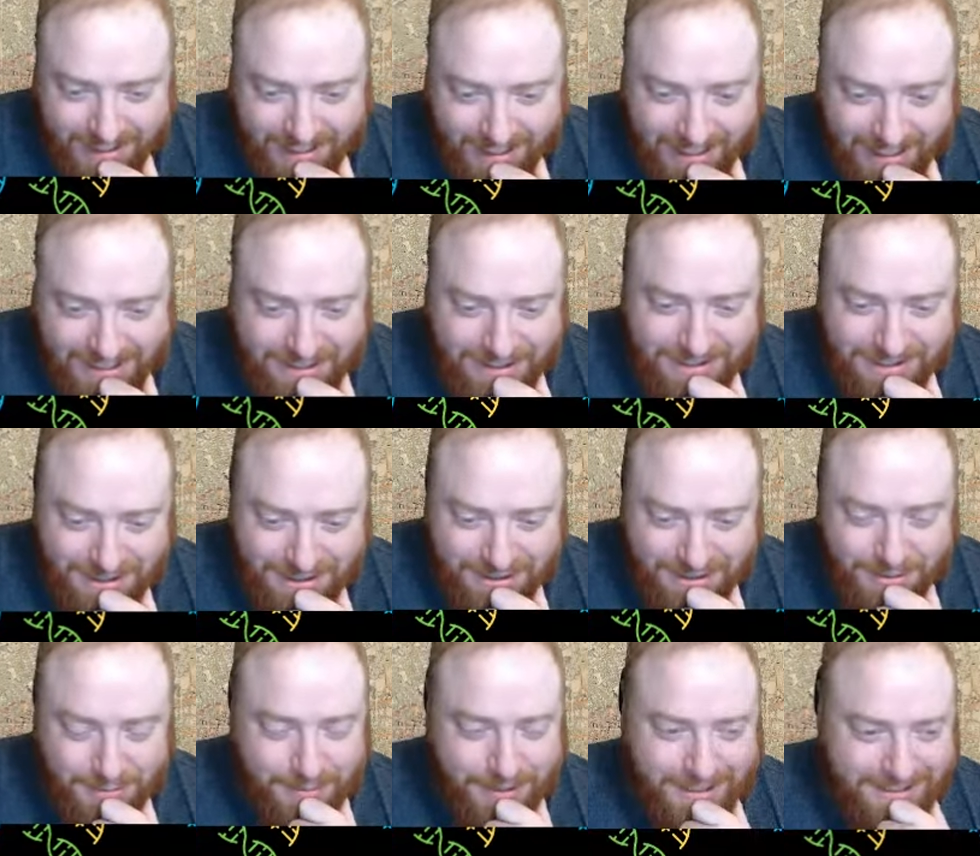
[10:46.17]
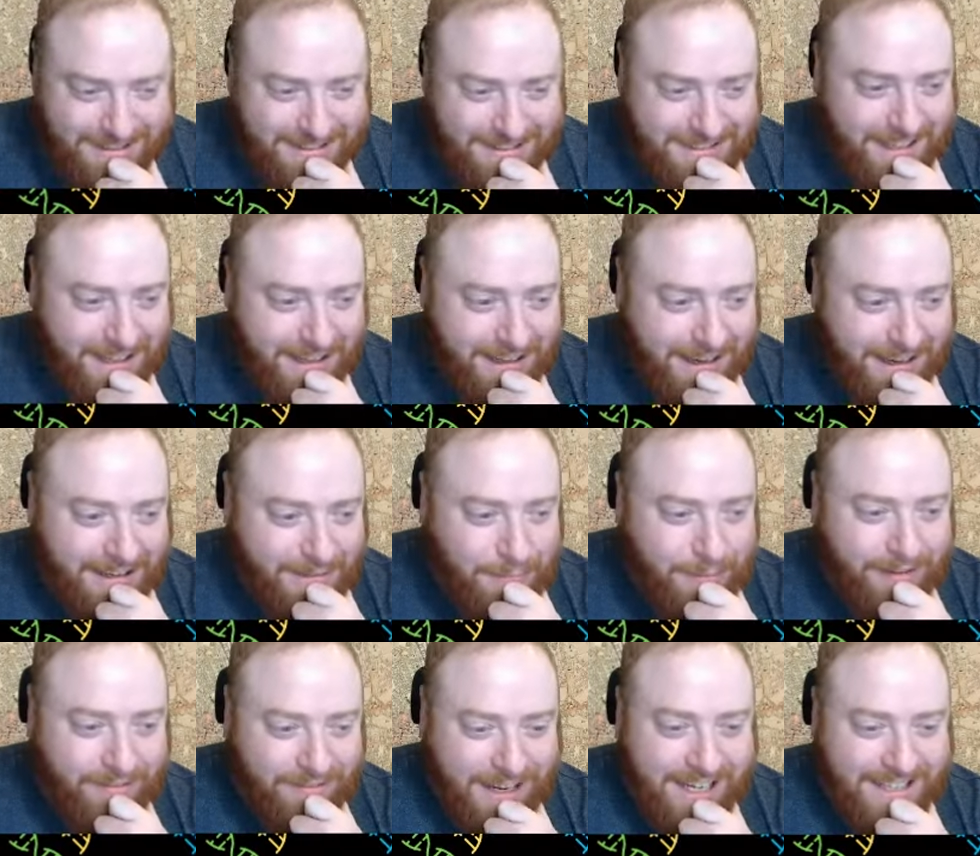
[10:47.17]
Uh, just just so we can say hi,
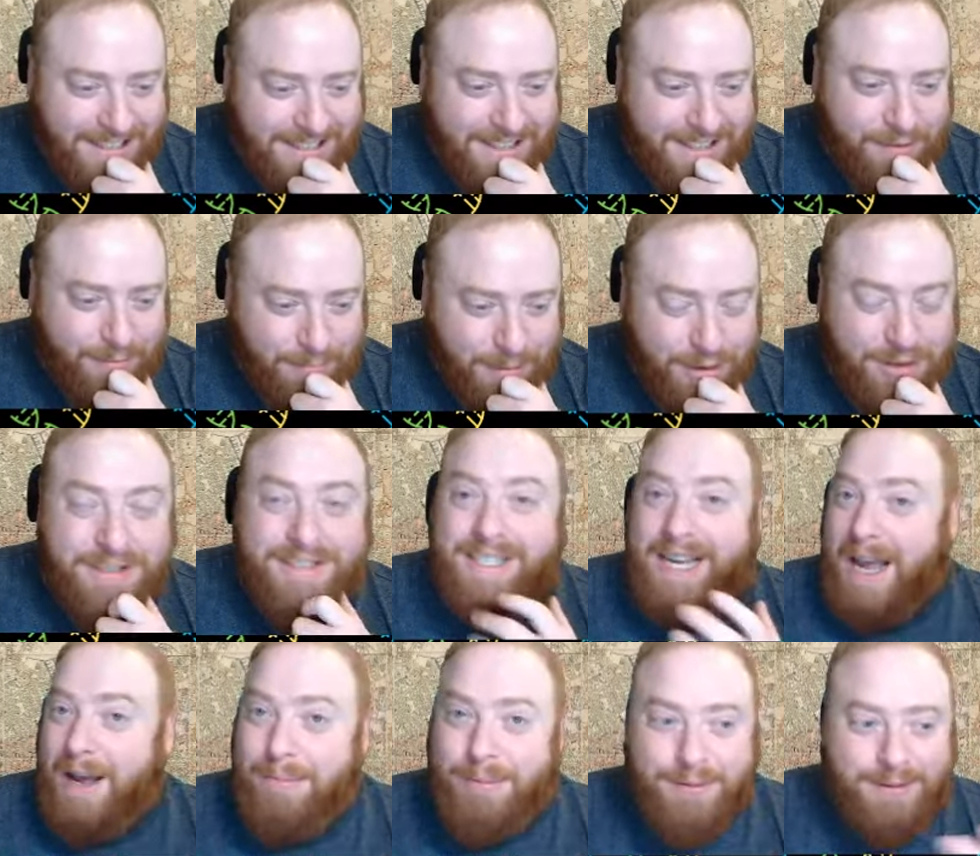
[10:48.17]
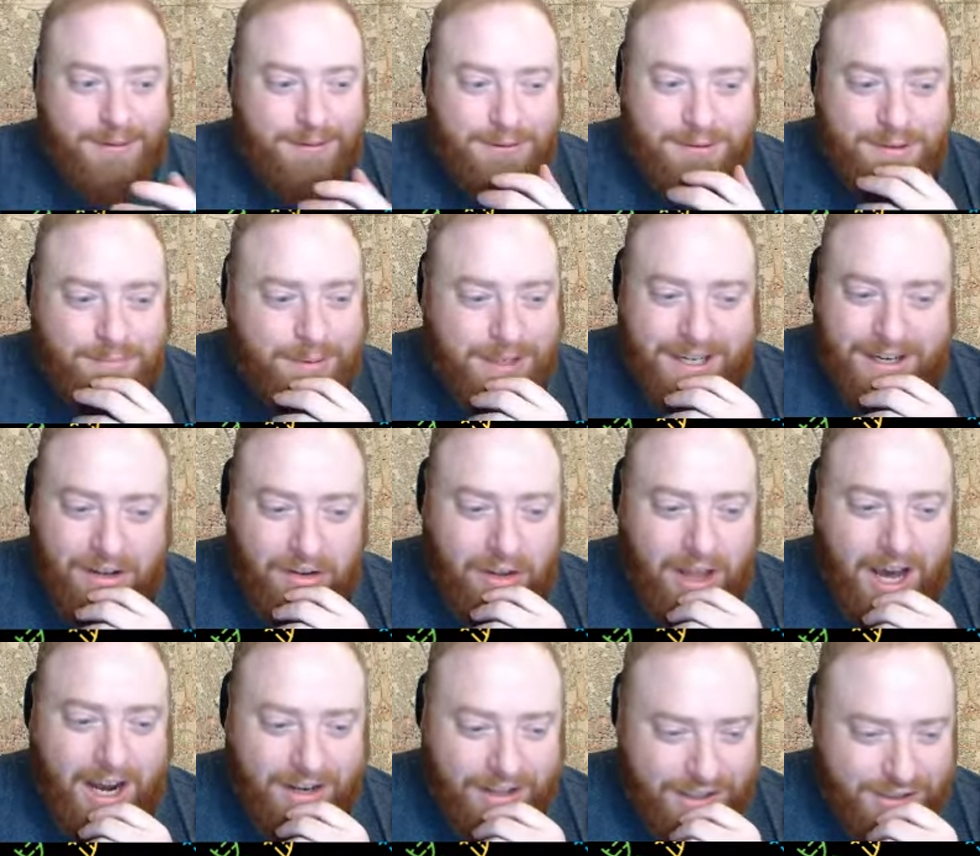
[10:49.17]
we've got Stephen Millsap, who, has been in a
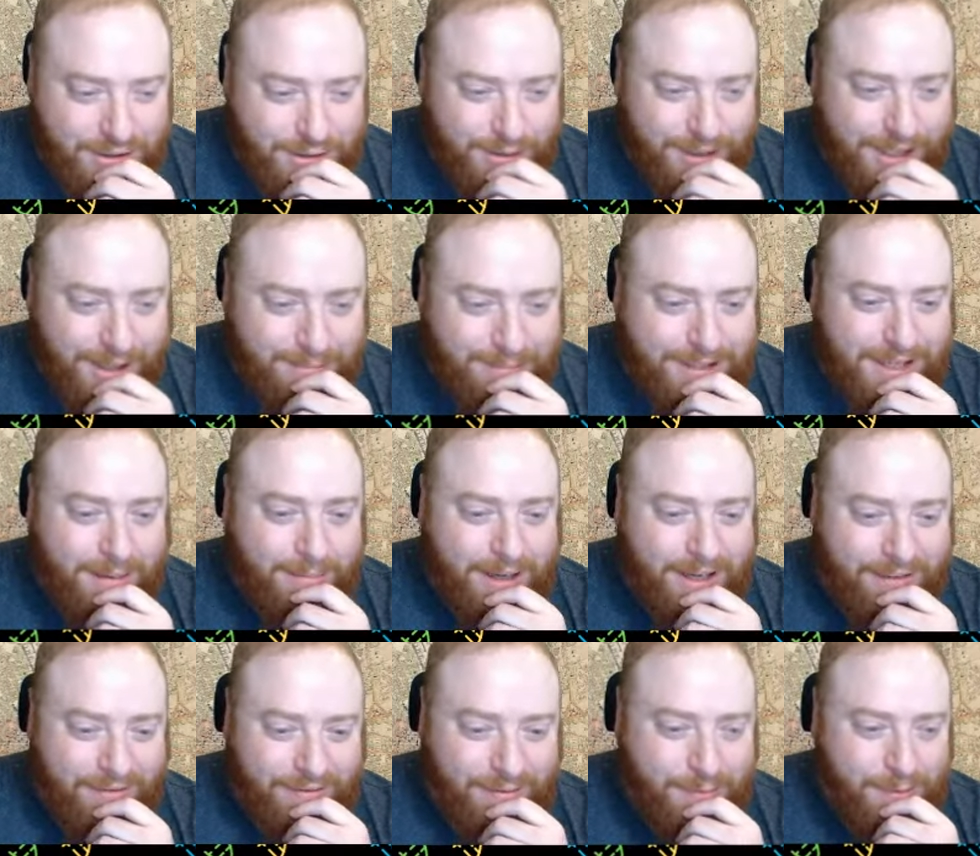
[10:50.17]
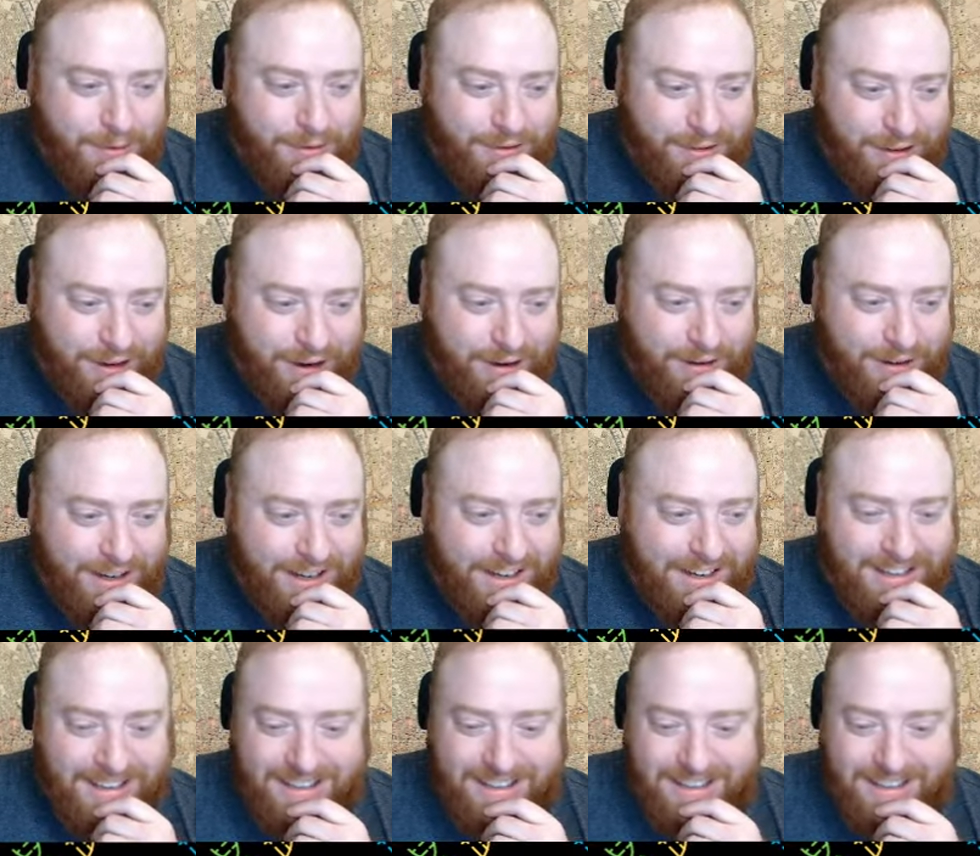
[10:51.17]
lot of the streams coming in from North Dakota.